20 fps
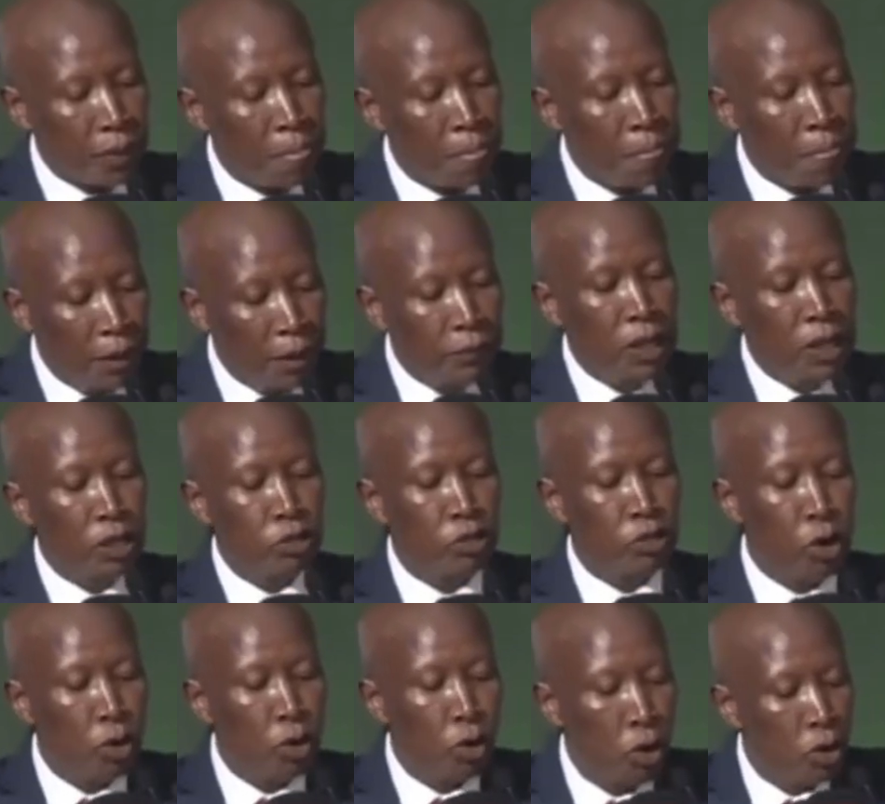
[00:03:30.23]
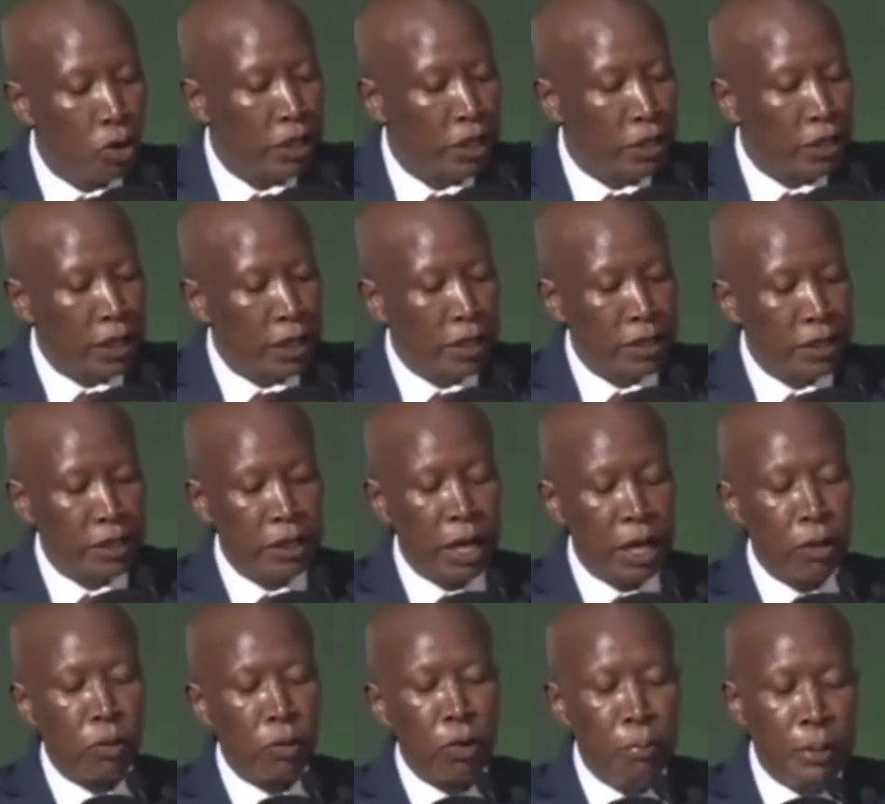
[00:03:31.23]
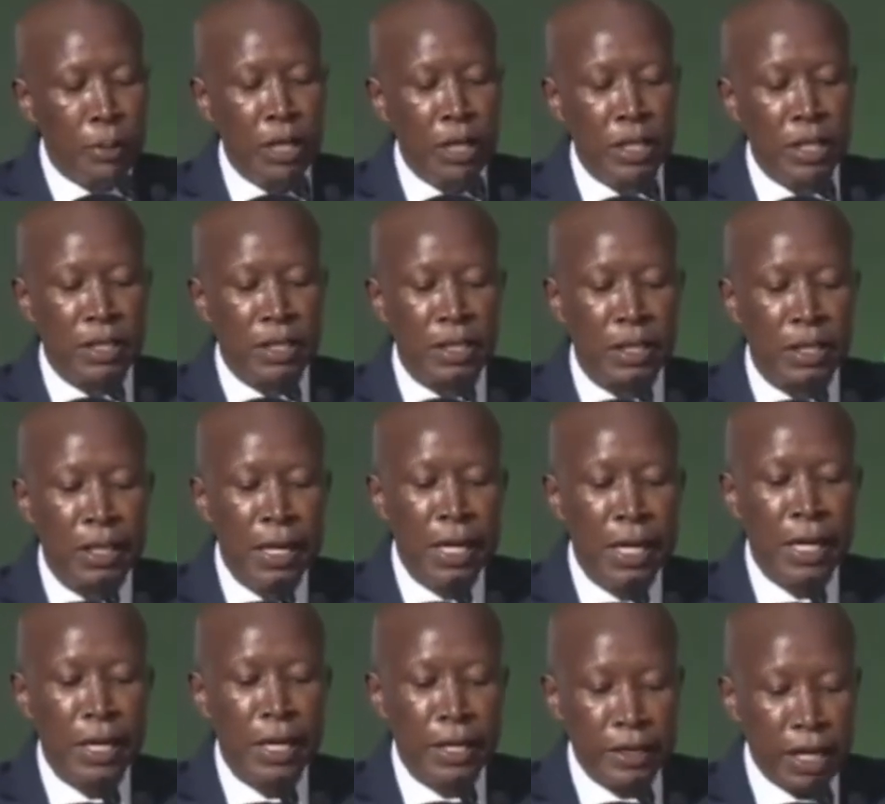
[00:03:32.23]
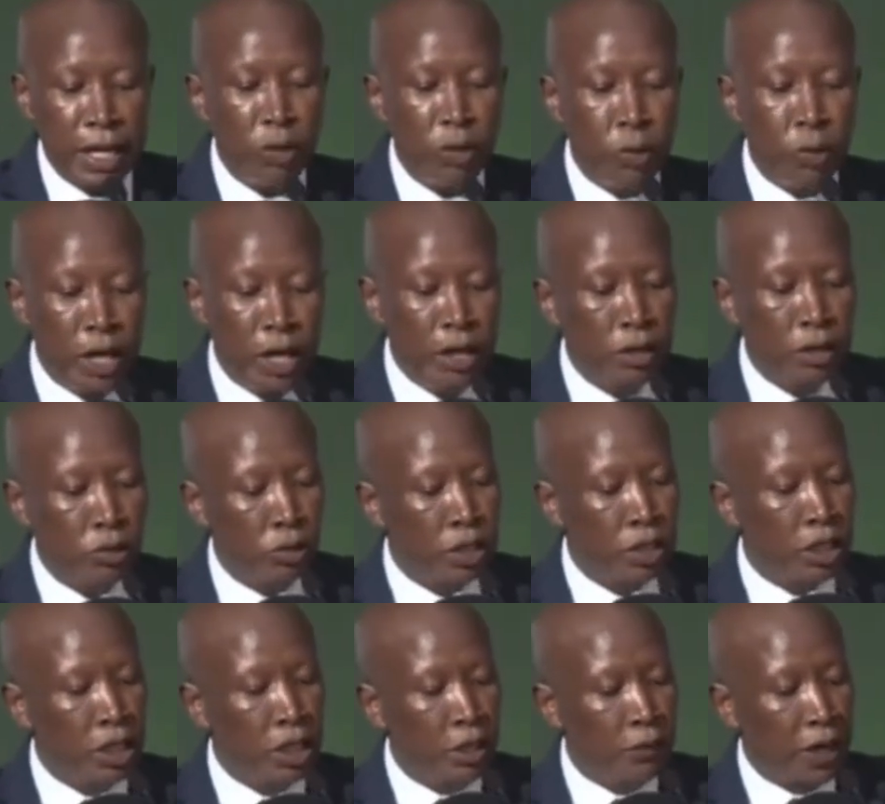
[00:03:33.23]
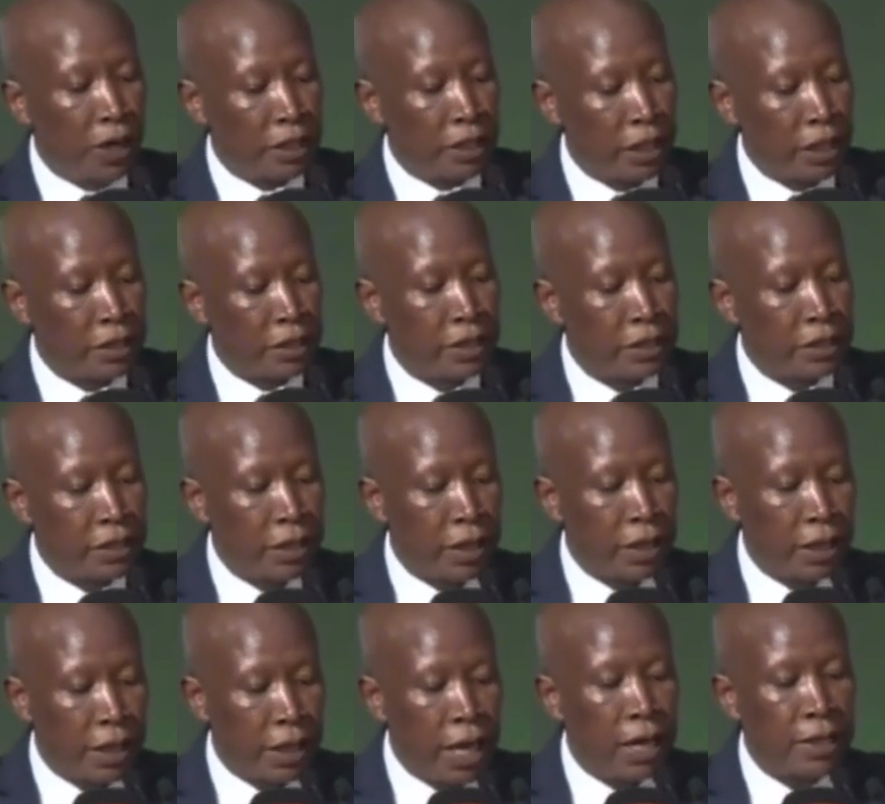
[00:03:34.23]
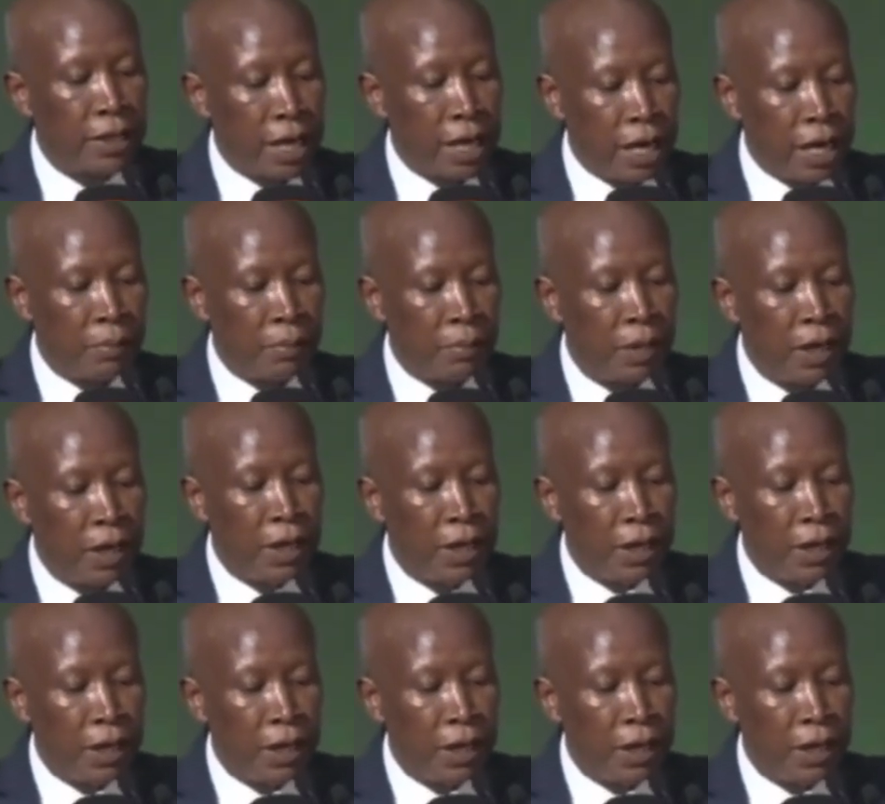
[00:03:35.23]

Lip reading: If the so-called international community is unwilling to deliver justice in real time,